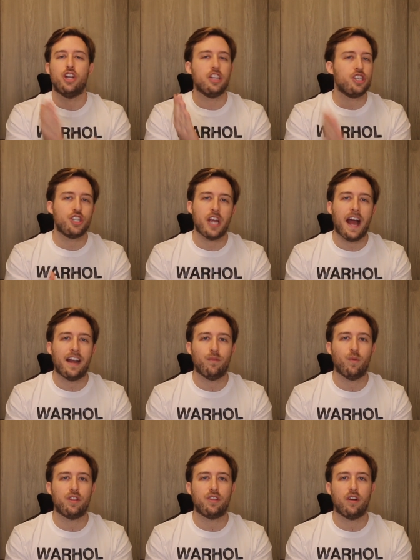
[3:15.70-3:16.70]
just
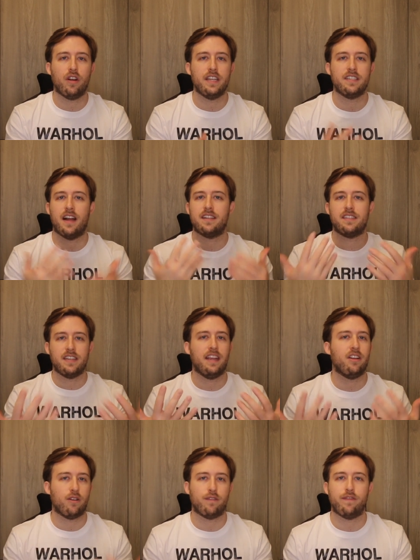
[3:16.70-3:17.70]
chatting with her. He's not
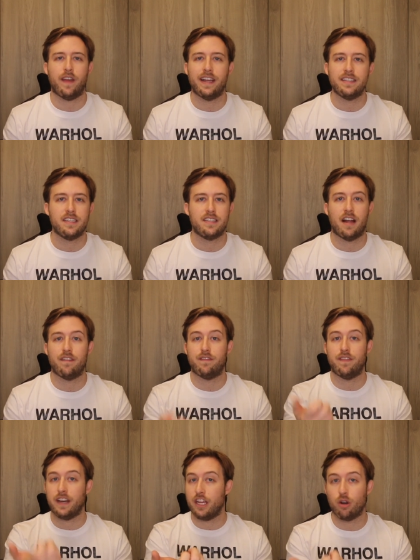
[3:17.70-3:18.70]
seeing her face. He's
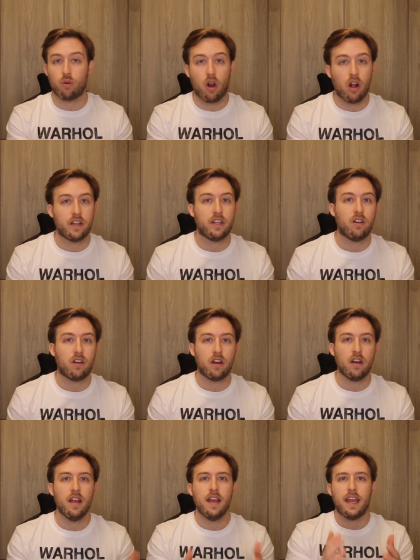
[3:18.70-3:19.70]
not video calling
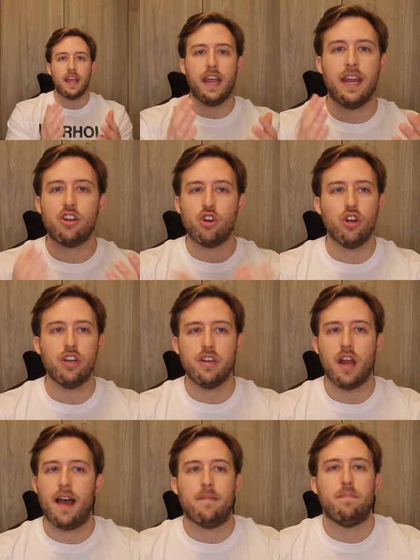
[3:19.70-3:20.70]
her. It could
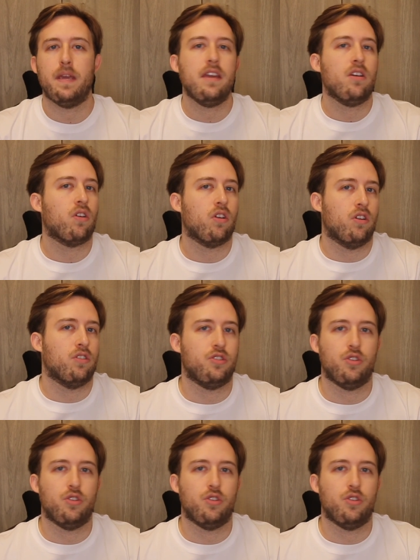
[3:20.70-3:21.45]
not be her,